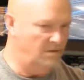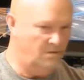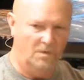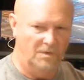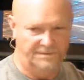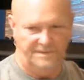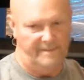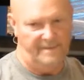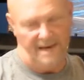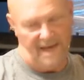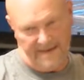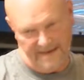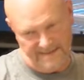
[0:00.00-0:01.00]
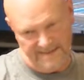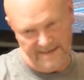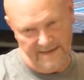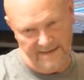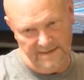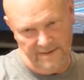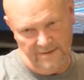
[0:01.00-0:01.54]
Of course, I mean, like I
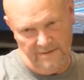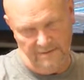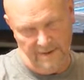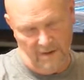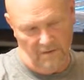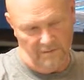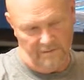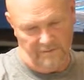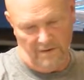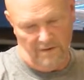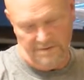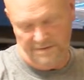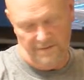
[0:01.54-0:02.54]
said to you older folks,